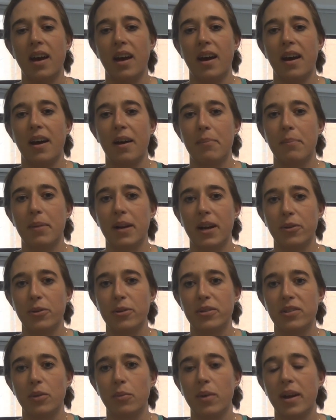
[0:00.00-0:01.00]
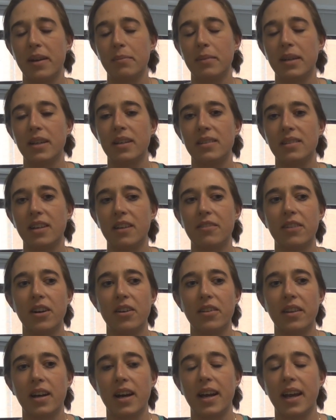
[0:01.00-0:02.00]
but I also went because I
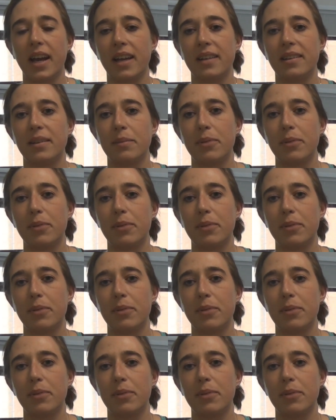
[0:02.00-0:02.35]
felt that I had